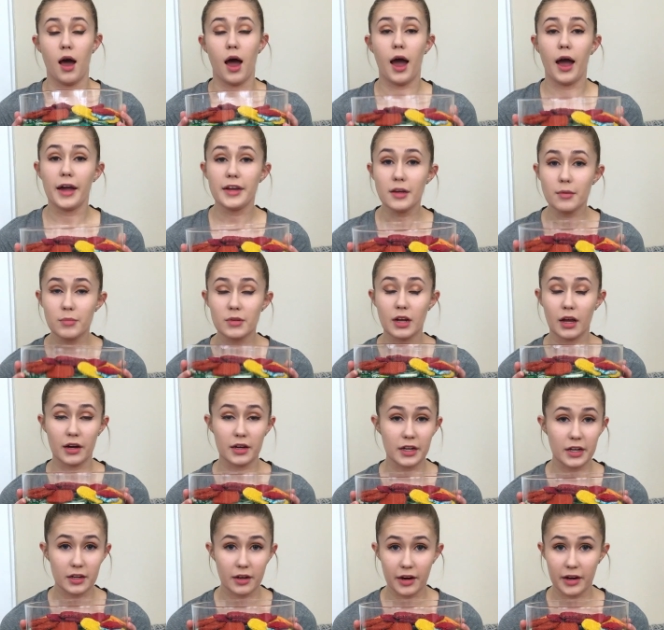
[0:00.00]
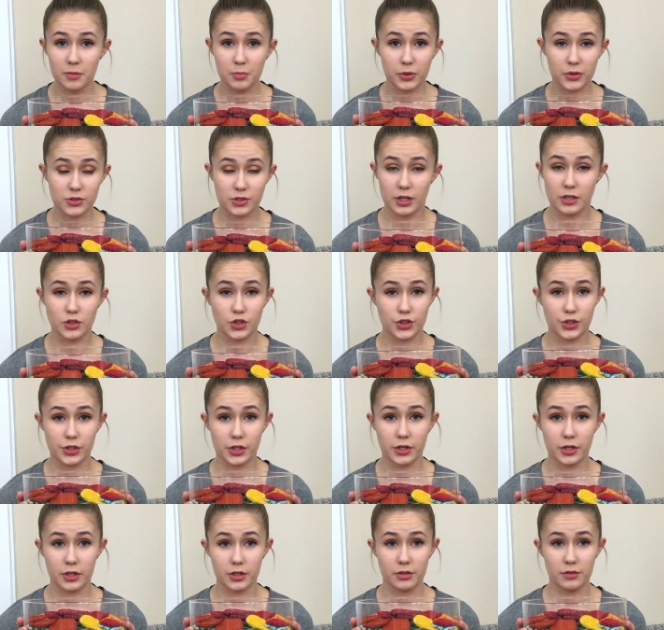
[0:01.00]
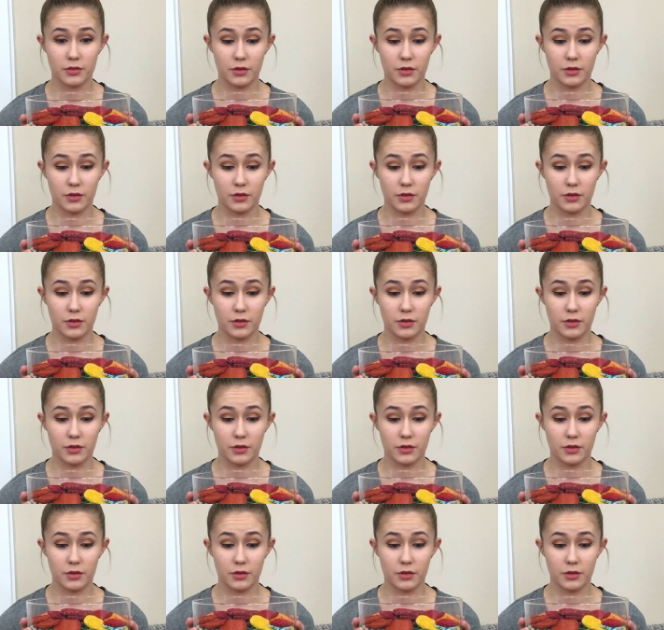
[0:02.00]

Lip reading: I am 99% sure